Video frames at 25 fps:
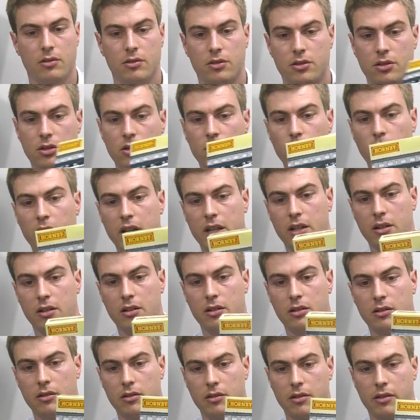to win
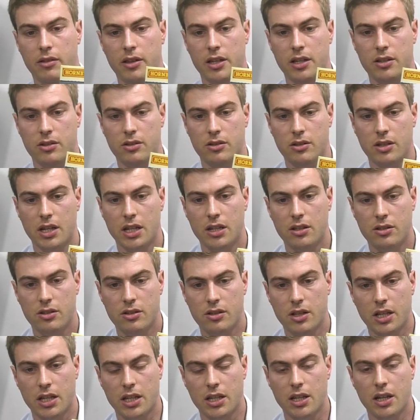this.
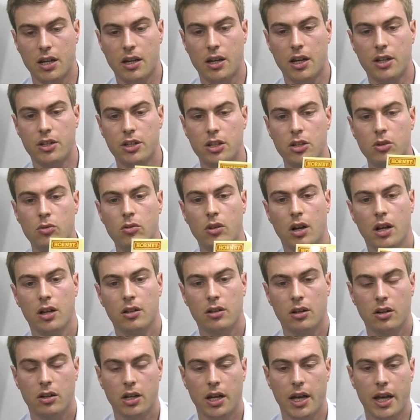It's a new
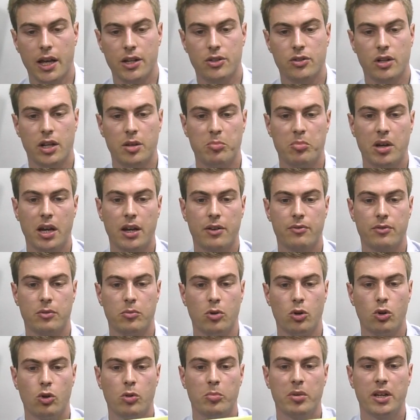train pack from
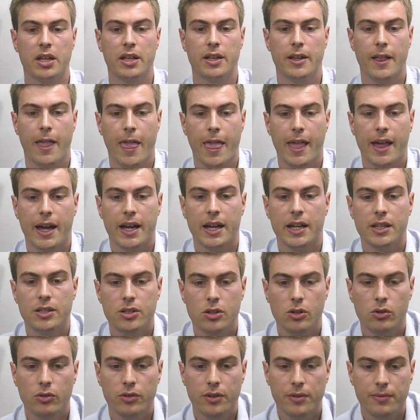Hornby. It's
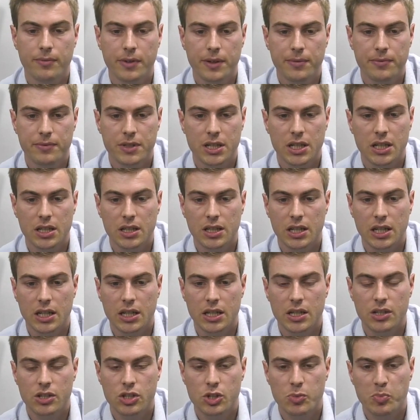called the 15
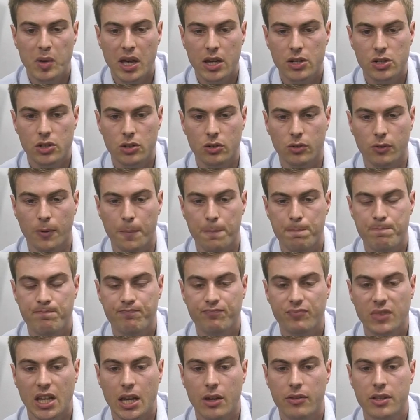Guinea Special.
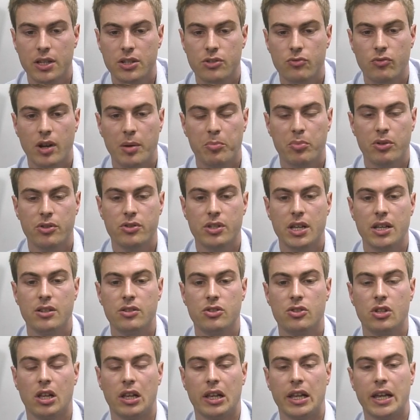Now this
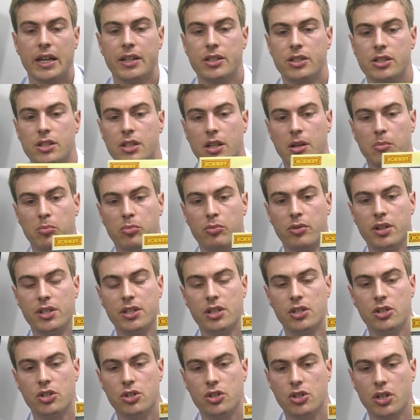represents the last
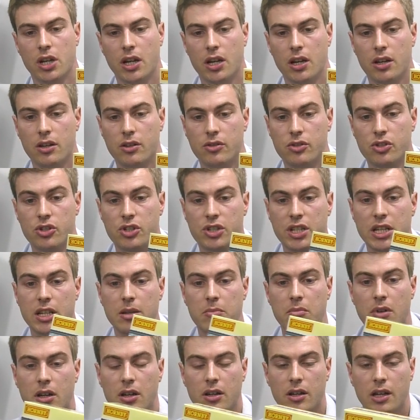British
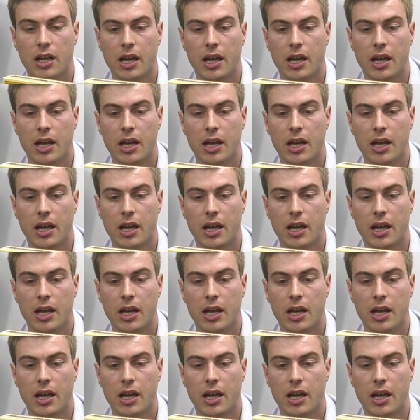steam